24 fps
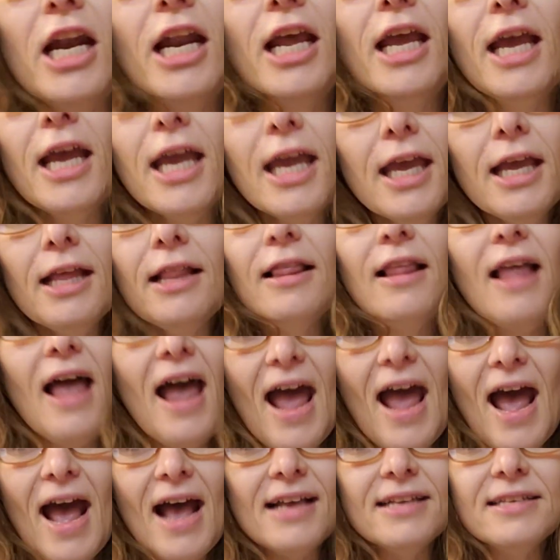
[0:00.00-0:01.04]
And it can
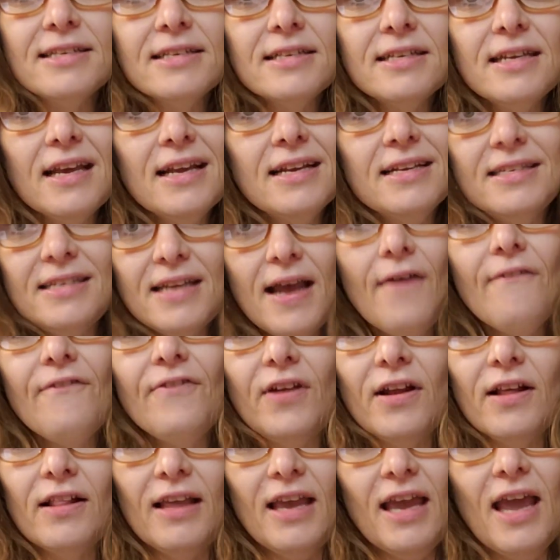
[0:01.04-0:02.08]
last
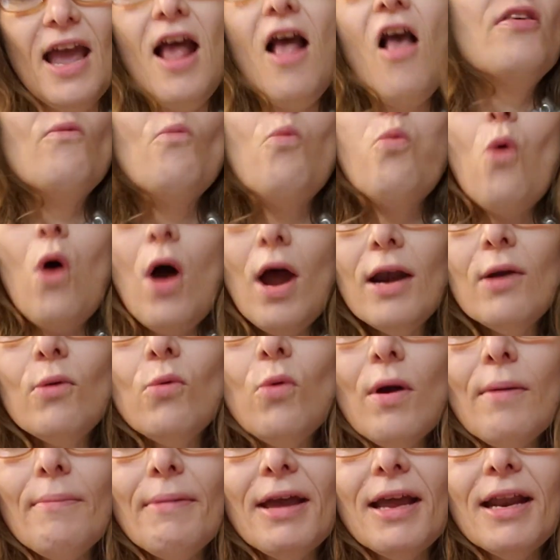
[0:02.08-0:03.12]
indefinitely. One
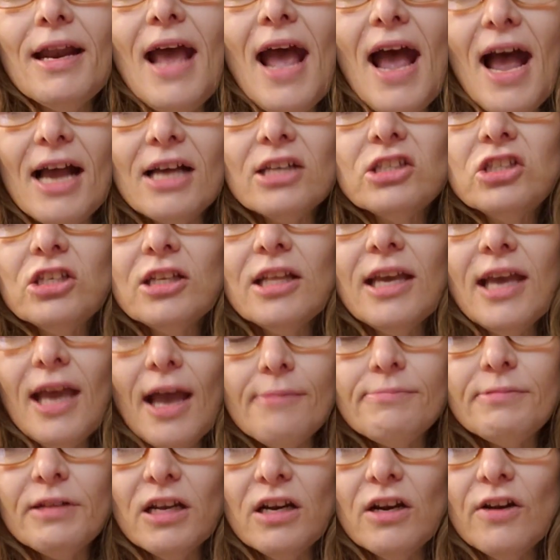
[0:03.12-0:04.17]
woman actually
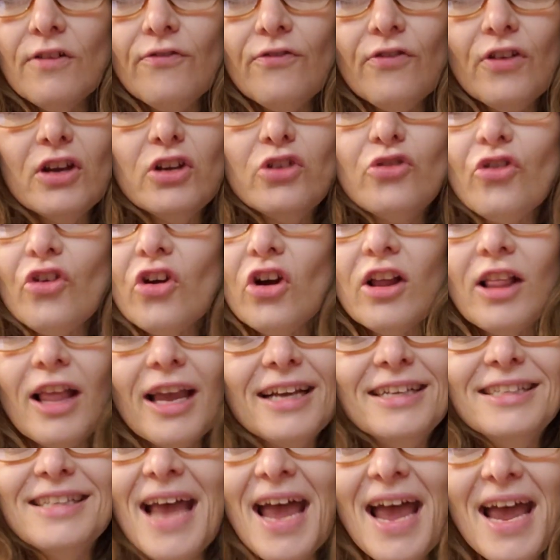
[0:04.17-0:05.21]
kept it in her fridge for
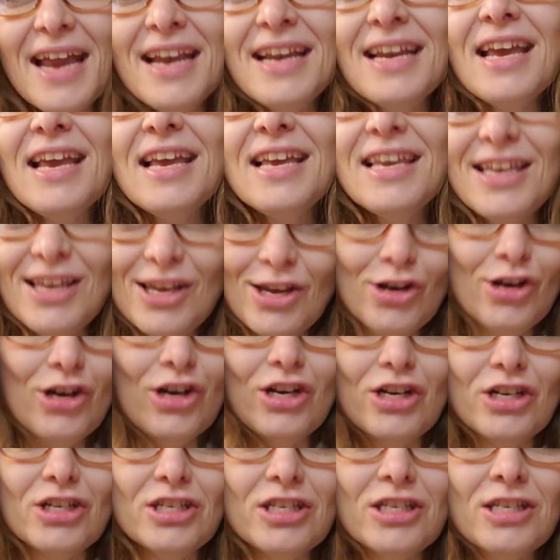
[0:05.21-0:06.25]
like 10
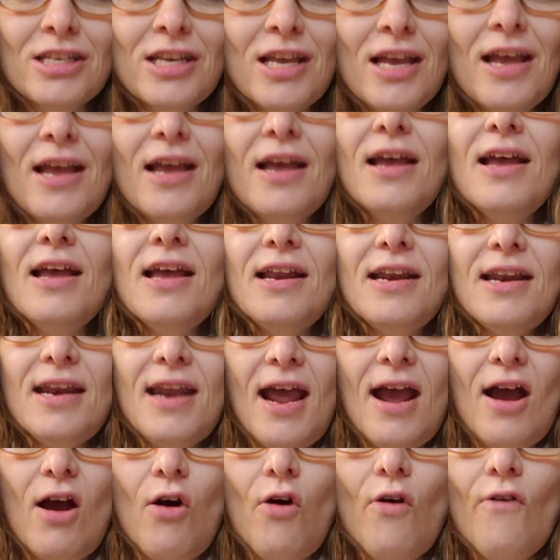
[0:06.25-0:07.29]
years.
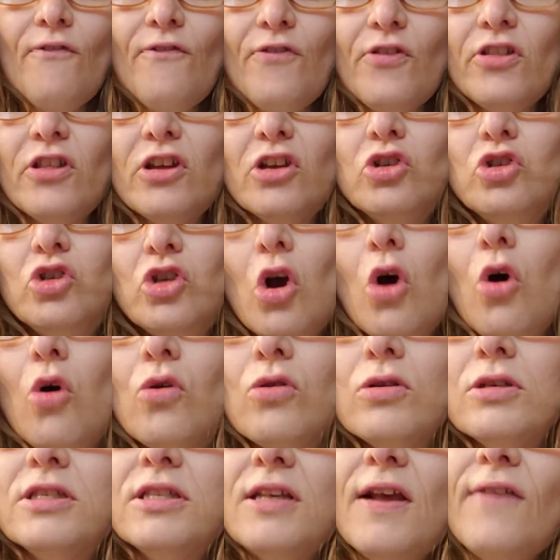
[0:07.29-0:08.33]
Now, for the
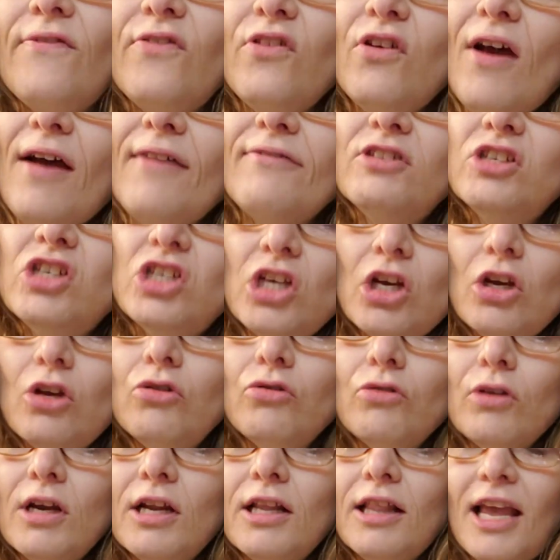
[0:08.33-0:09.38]
dose, if you have
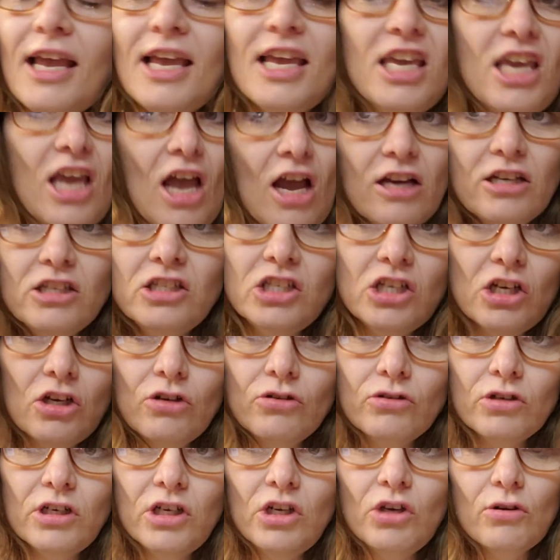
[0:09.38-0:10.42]
children, like young
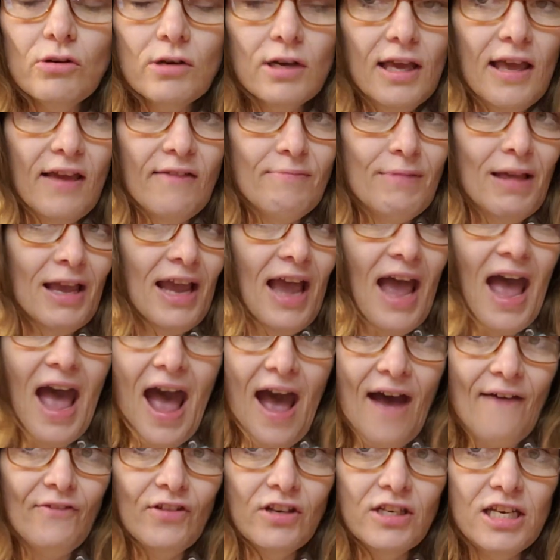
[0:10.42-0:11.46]
children, you could give them like a
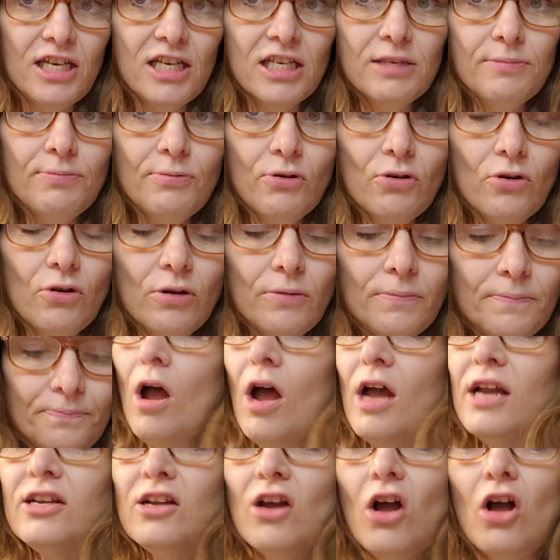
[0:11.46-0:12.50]
half a teaspoon.
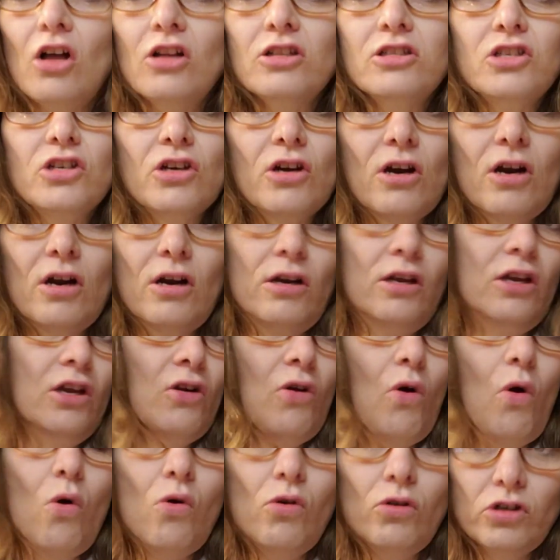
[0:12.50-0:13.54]
Adults or, you
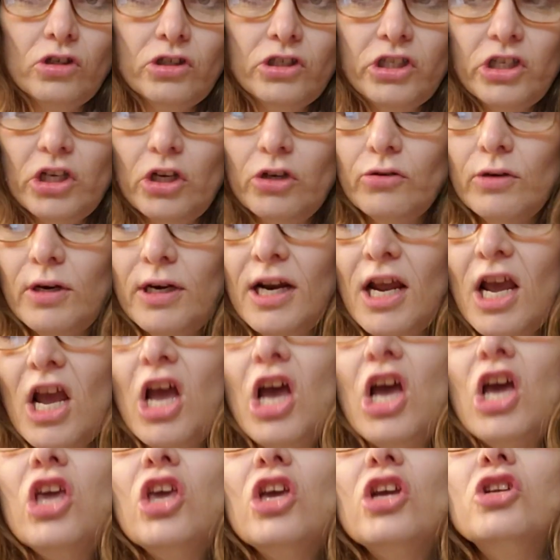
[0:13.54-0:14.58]
know, older children,
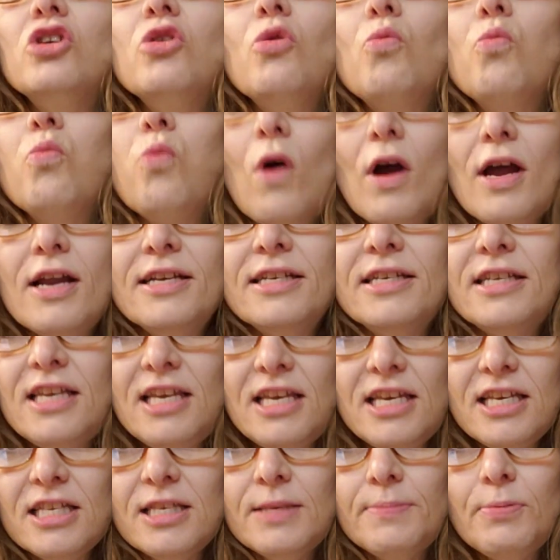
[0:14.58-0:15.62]
you can do one
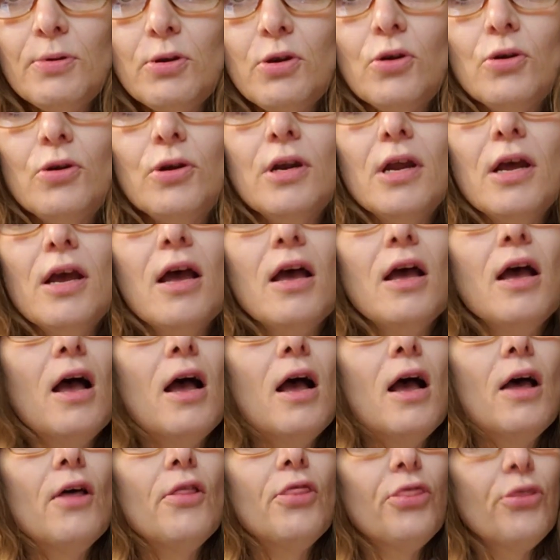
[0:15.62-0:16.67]
teaspoon
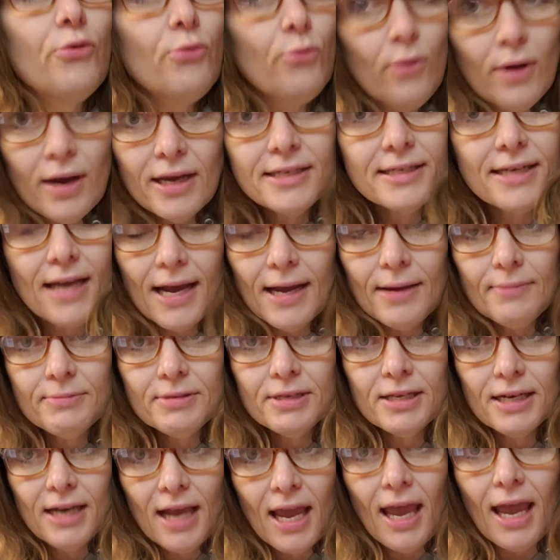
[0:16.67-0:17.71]
three
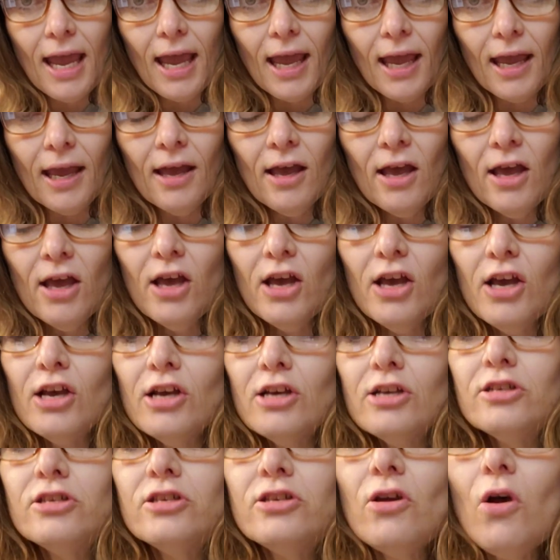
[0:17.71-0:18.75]
times a day.
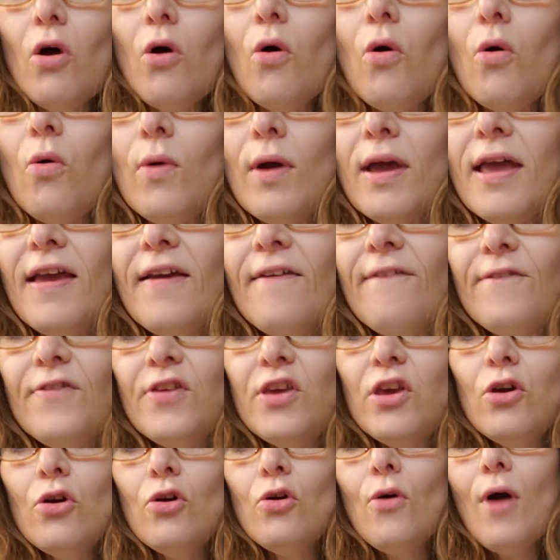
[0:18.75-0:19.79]
So if
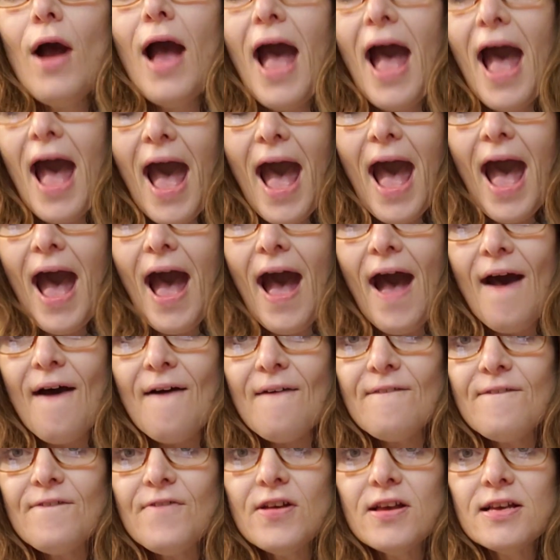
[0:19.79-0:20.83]
you
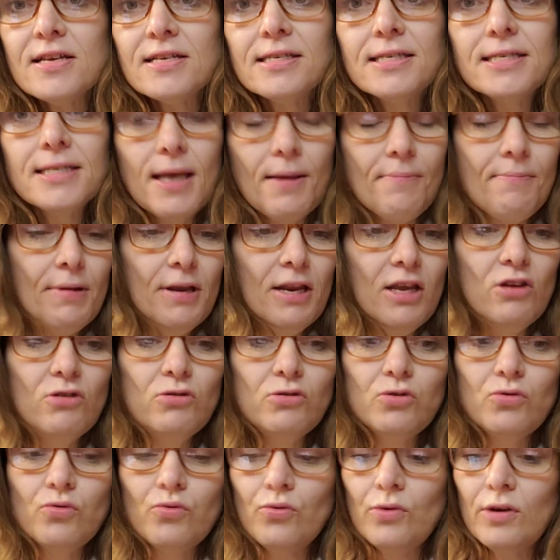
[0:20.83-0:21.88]
have somebody
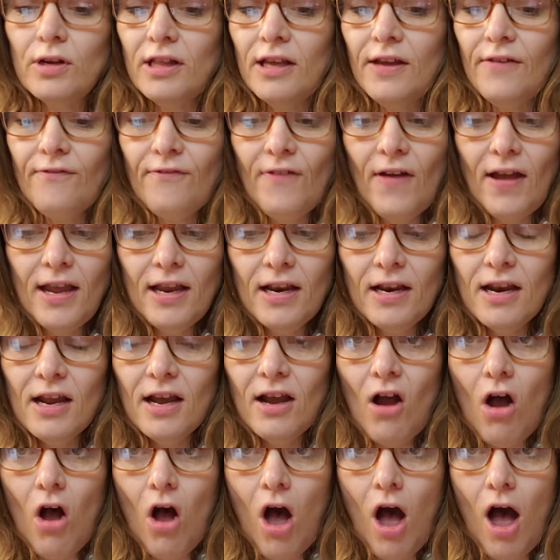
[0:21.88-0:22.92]
who's really fighting a
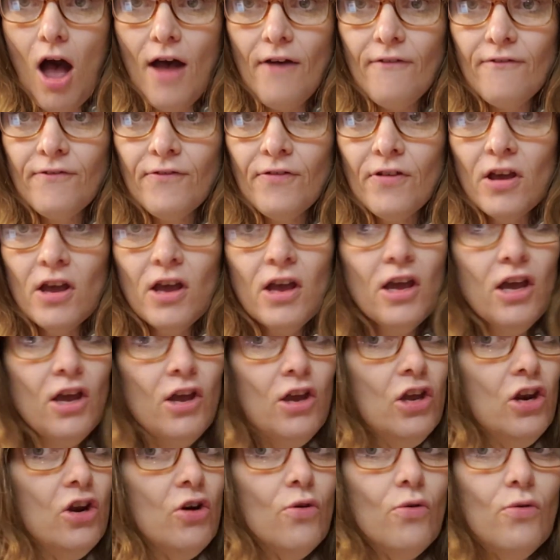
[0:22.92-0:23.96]
cough,
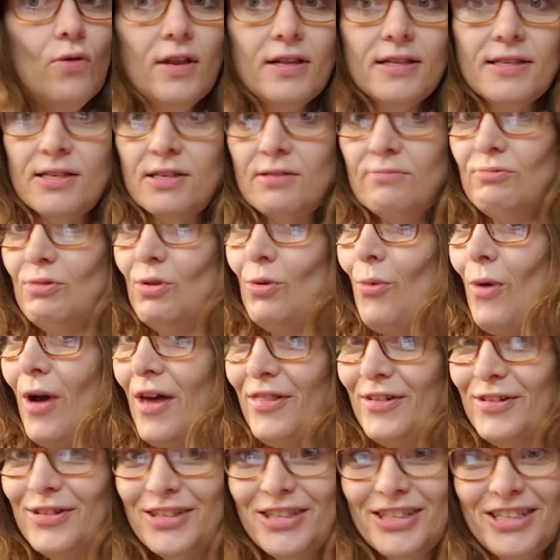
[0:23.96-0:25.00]
you know, it's the
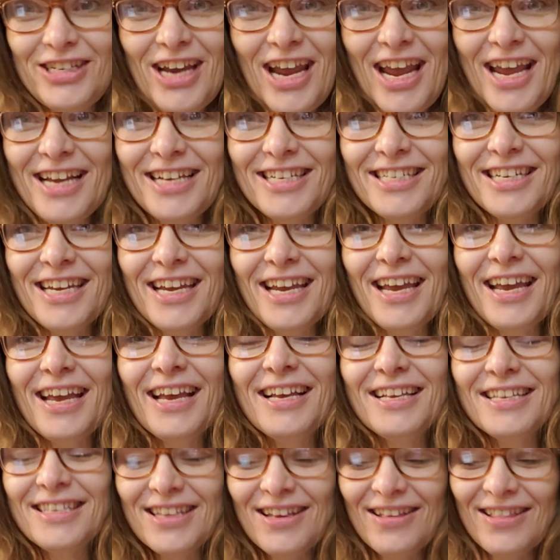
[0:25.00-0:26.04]
weather's
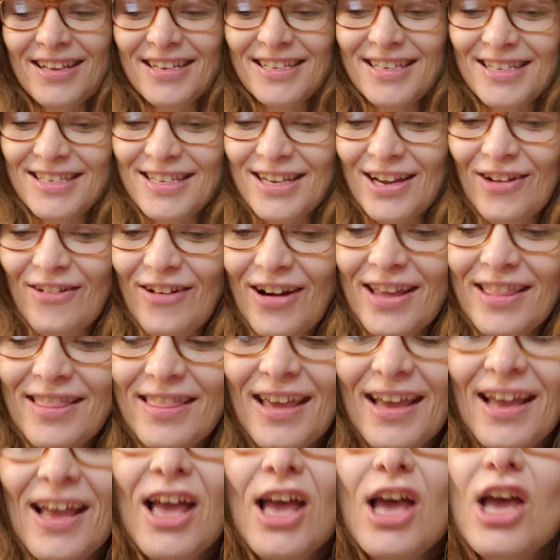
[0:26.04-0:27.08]
changing. So this is a great
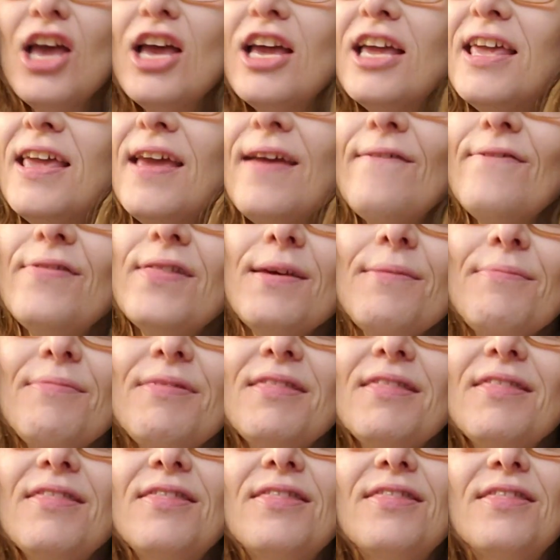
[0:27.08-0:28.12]
thing. Give
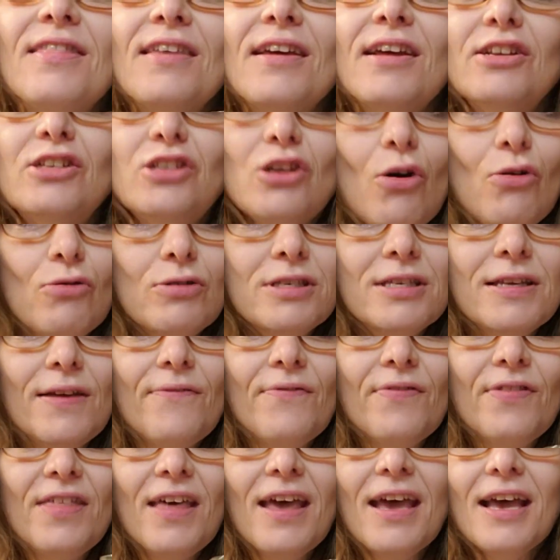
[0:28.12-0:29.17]
them dose
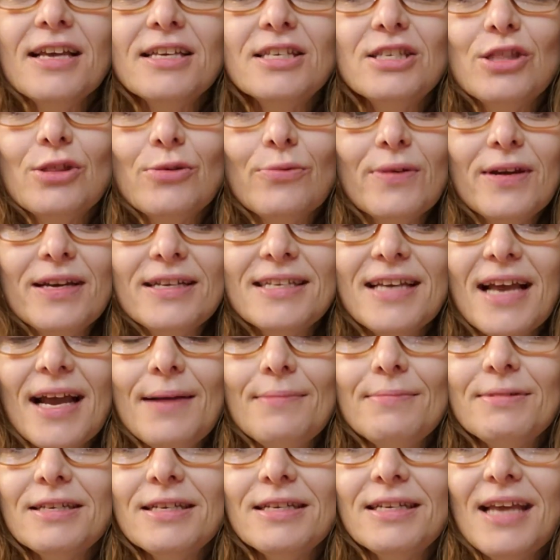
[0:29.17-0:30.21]
of this three
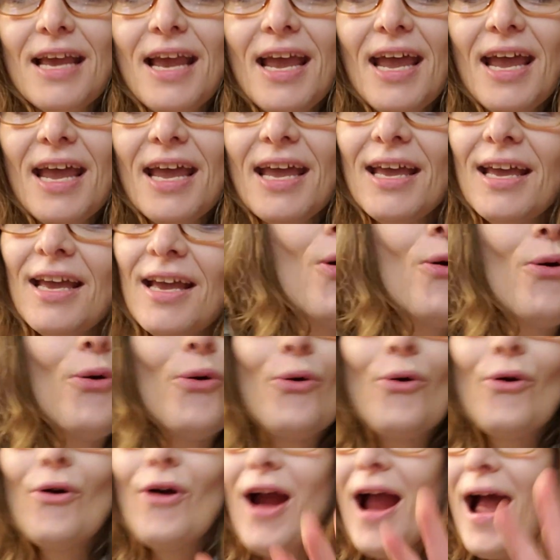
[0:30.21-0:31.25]
times a day.
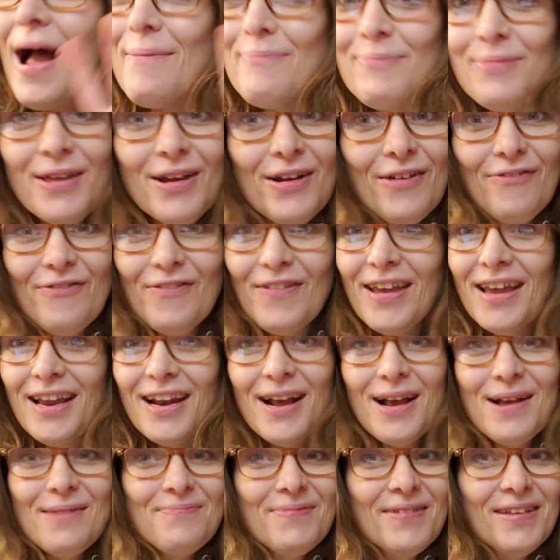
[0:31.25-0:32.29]
Wrap their feet
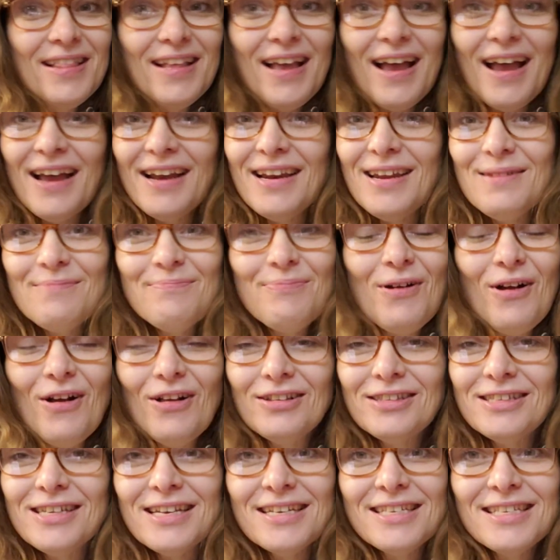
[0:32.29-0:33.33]
up in the onion
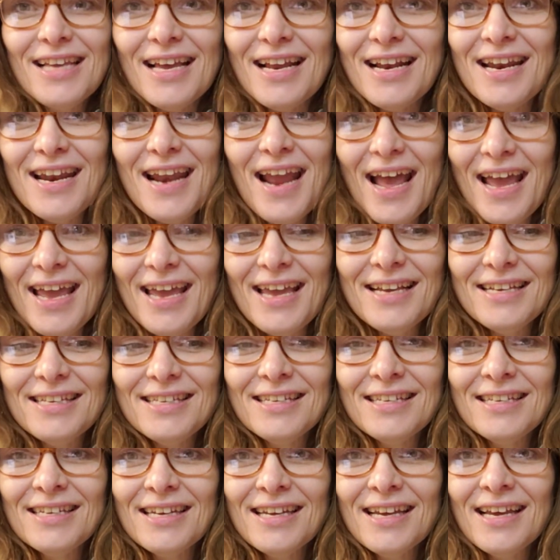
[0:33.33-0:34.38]
poultice at
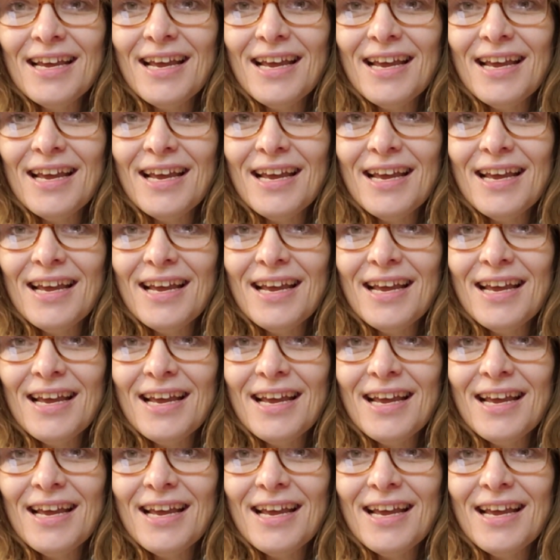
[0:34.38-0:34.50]
night